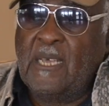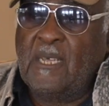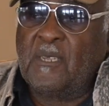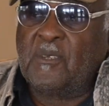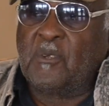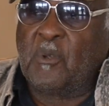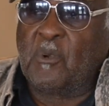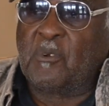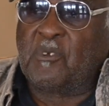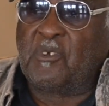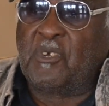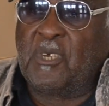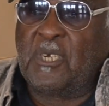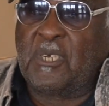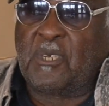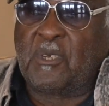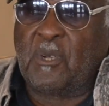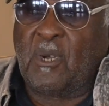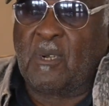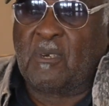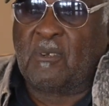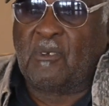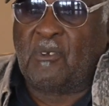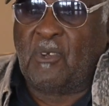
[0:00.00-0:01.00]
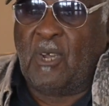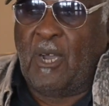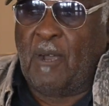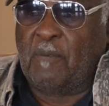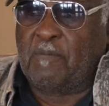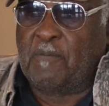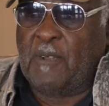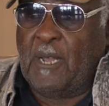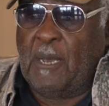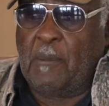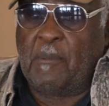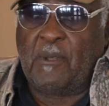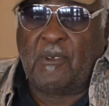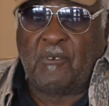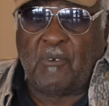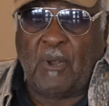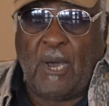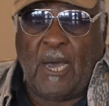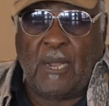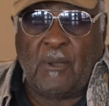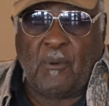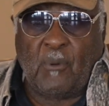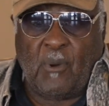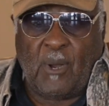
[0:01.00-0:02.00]
So she took Jeff and them and
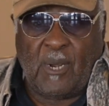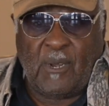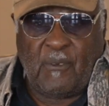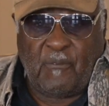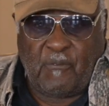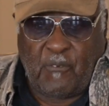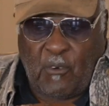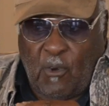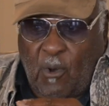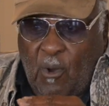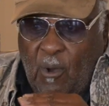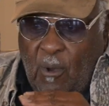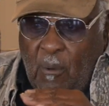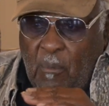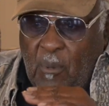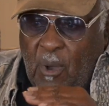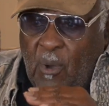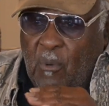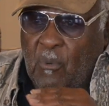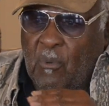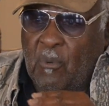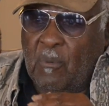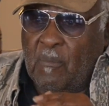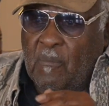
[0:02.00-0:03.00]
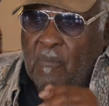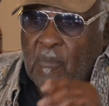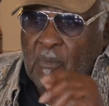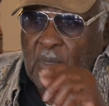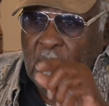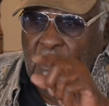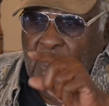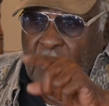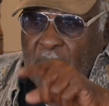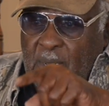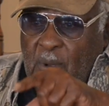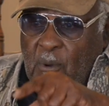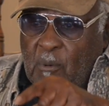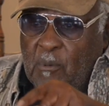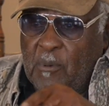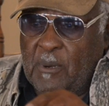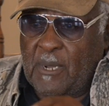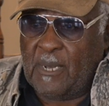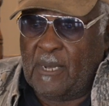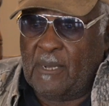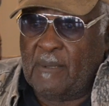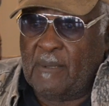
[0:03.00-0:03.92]
tried to run the farm on over there.